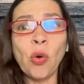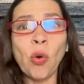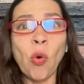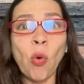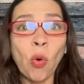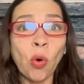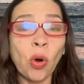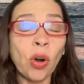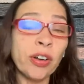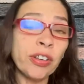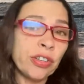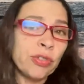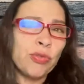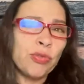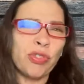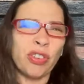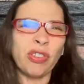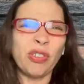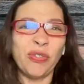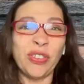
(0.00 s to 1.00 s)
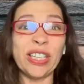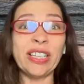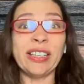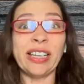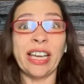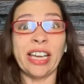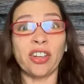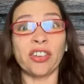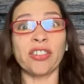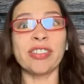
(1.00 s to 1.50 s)
or you just feel
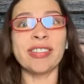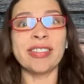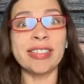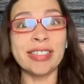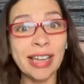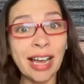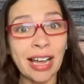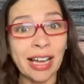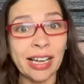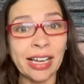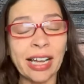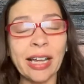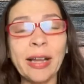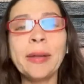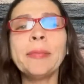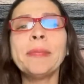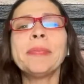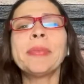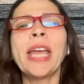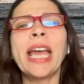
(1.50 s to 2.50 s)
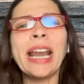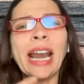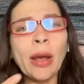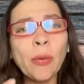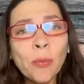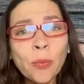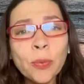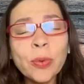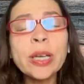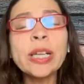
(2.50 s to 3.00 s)
like you're stuck. And I
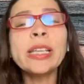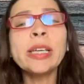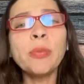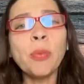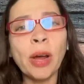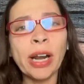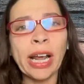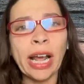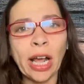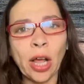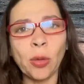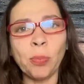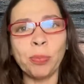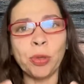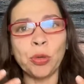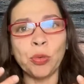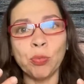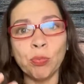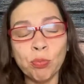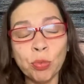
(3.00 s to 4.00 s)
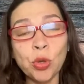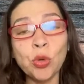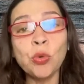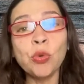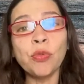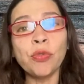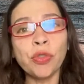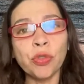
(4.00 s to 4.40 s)
really want to help you move